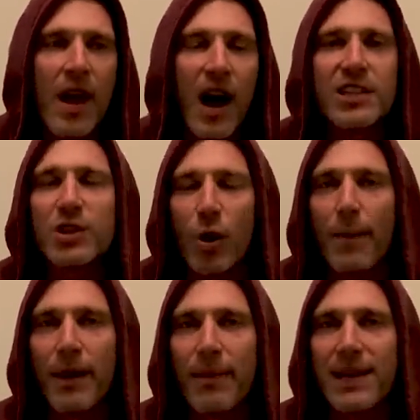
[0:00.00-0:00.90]
I just thought I'd
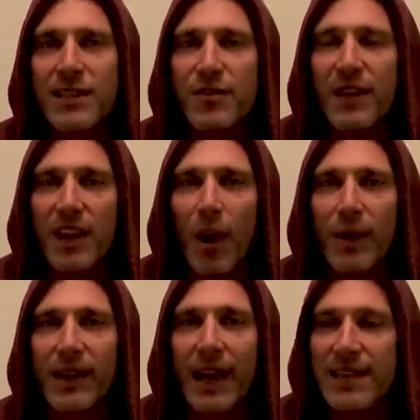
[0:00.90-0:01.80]
better make this video
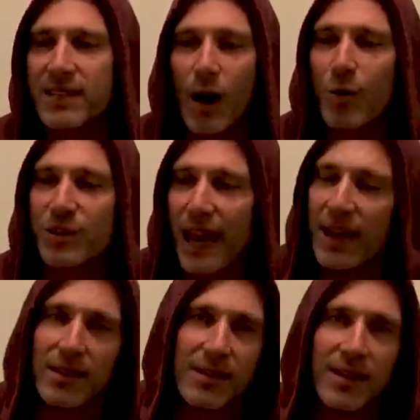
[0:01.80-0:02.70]
in case the whole
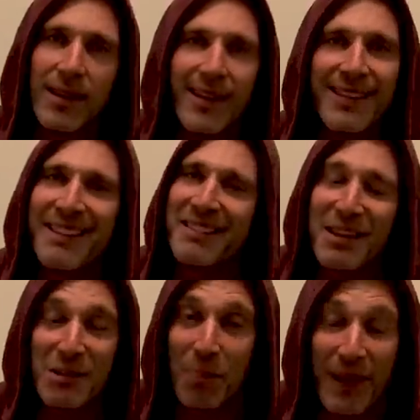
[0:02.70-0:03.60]
channel
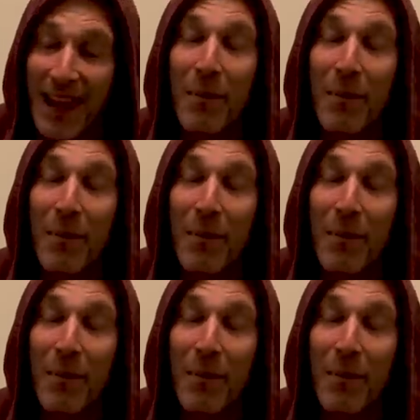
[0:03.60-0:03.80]
disappears.